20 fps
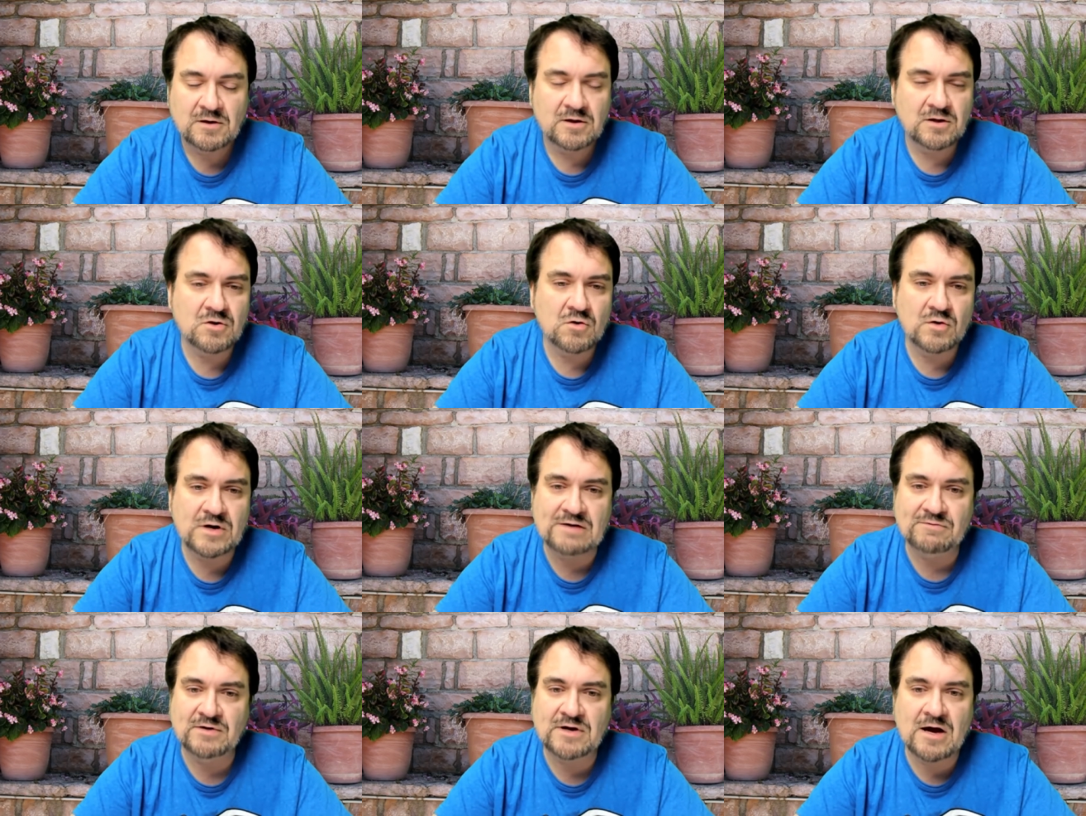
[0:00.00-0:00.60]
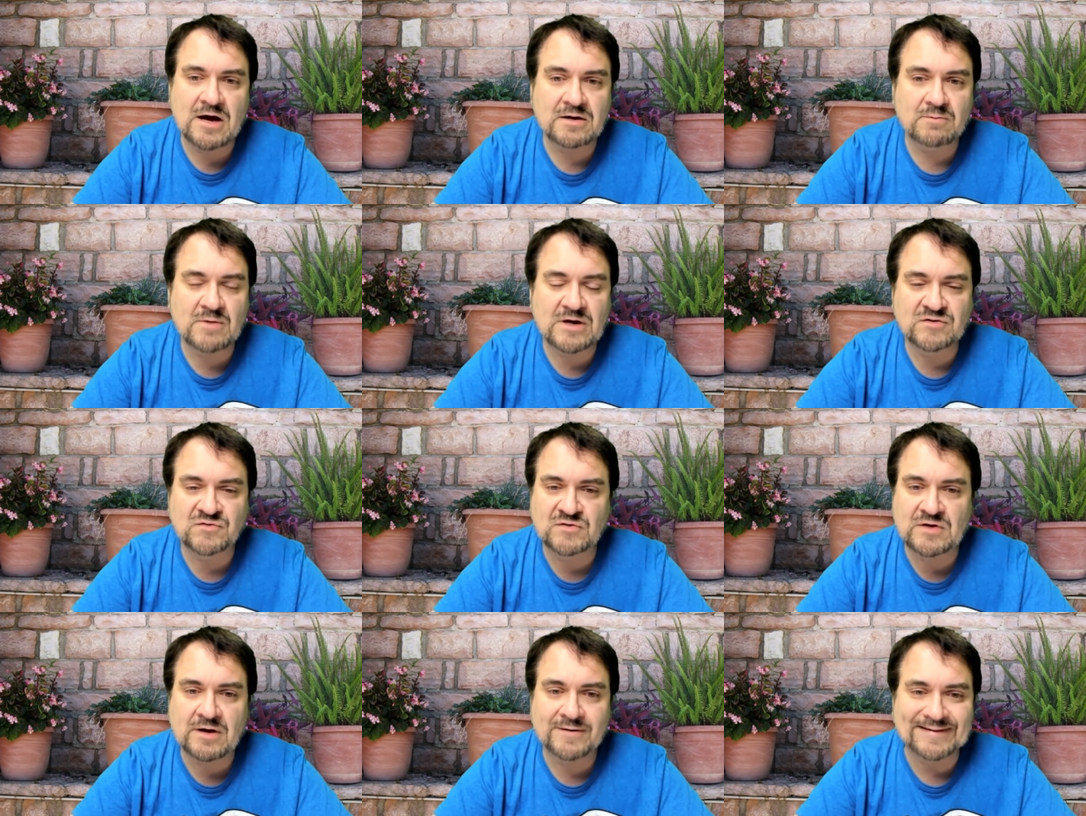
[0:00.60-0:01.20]
You know, and every item I
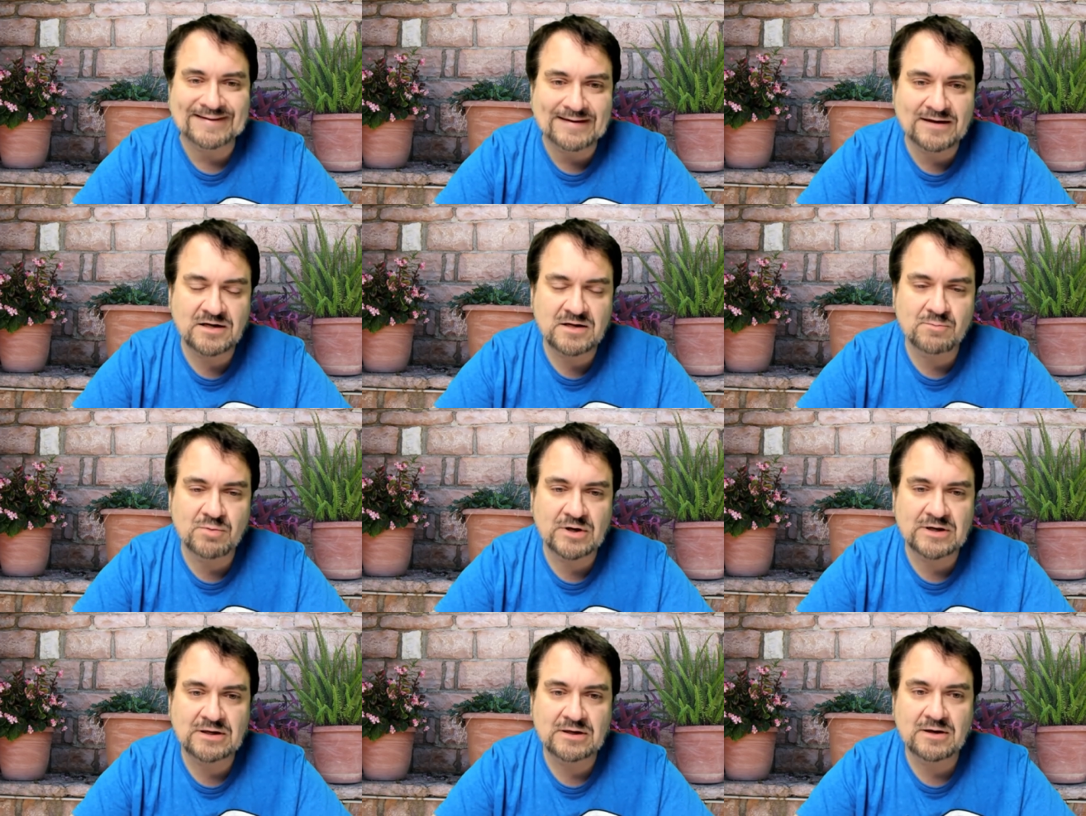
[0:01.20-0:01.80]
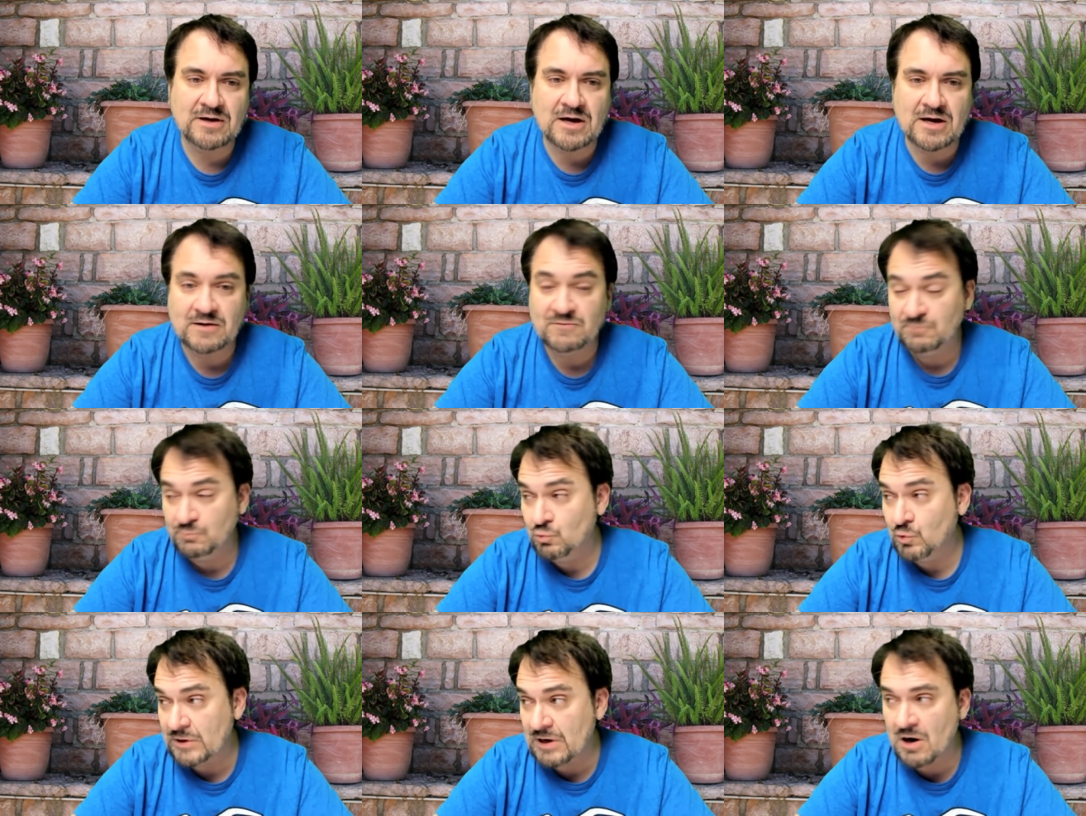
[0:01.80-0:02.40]
sell to anybody, I
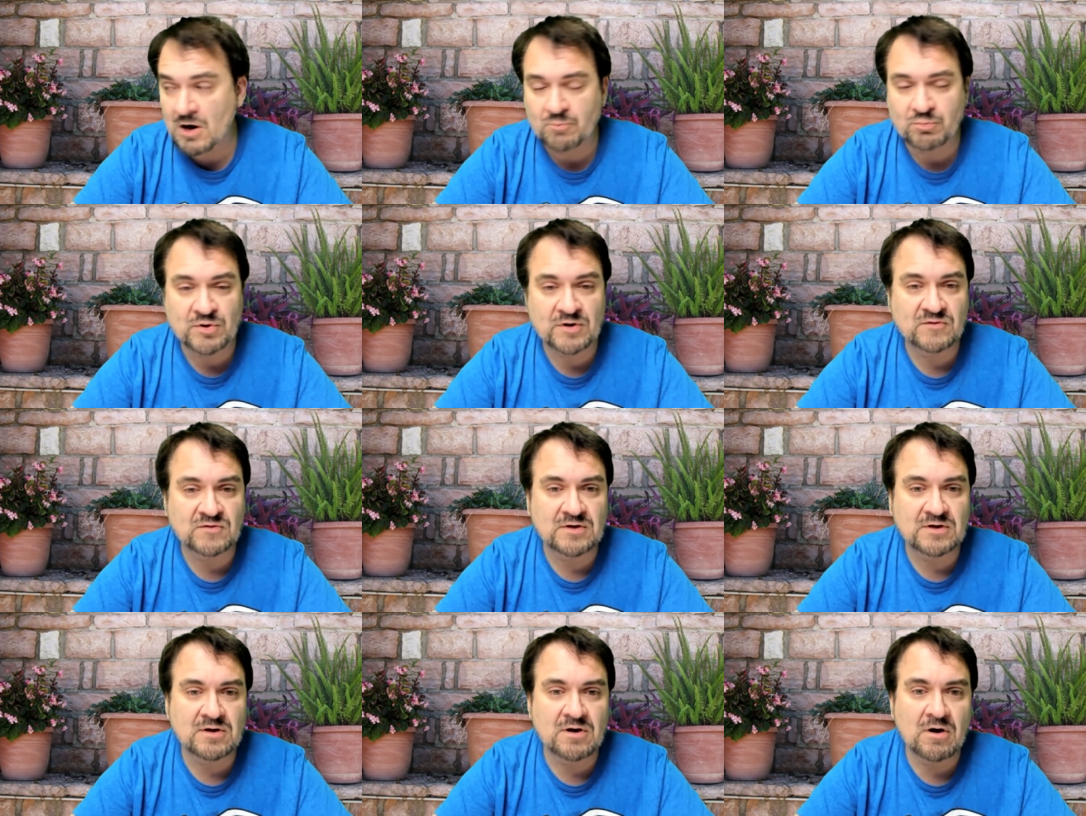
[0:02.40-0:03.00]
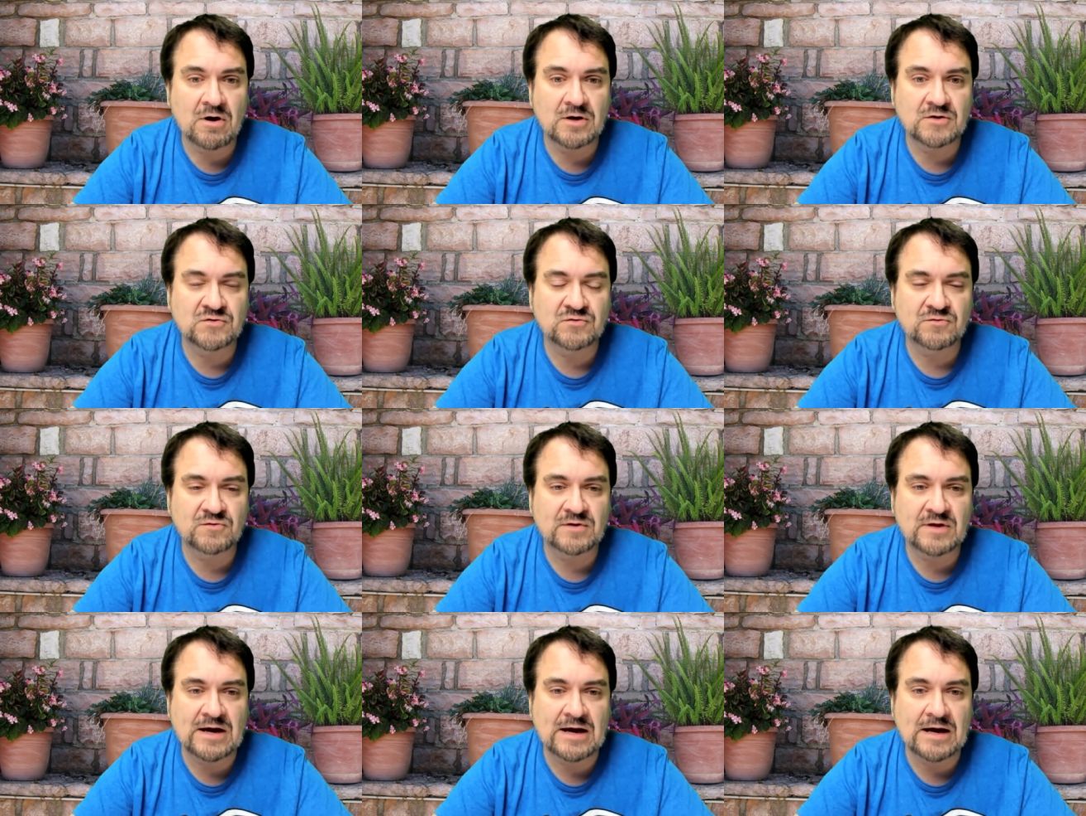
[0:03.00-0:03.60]
we are printing cards
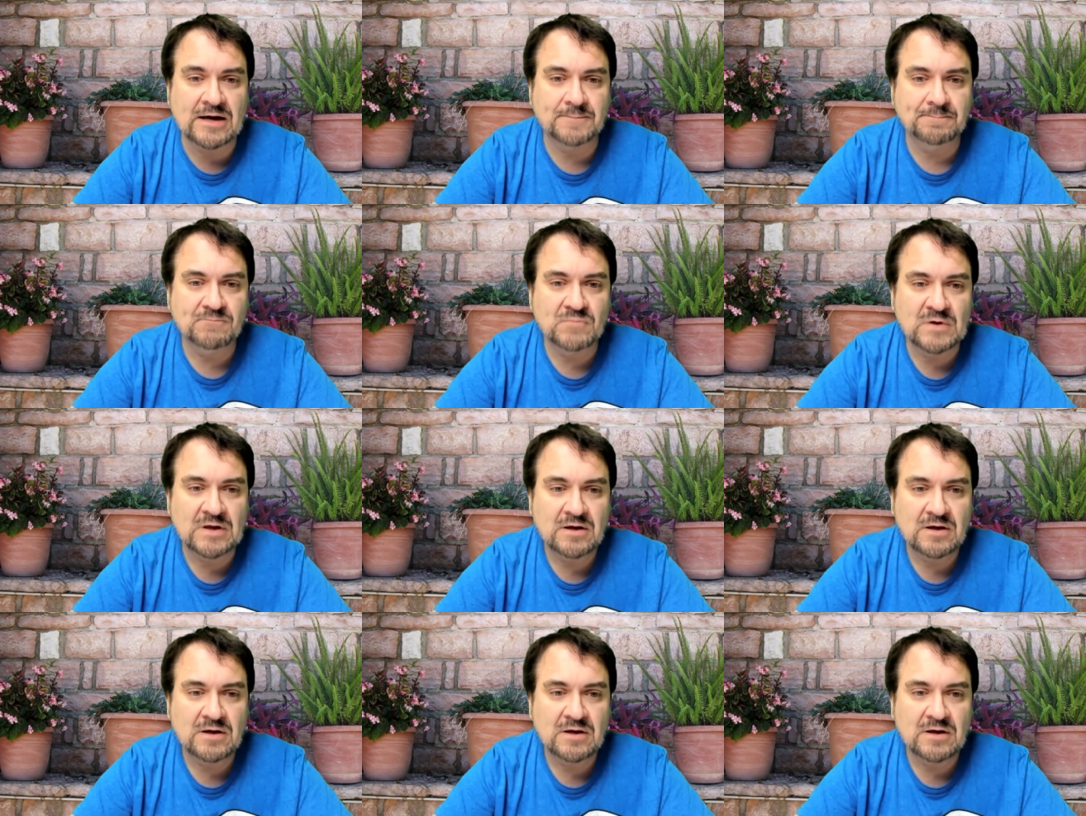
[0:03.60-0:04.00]
for that.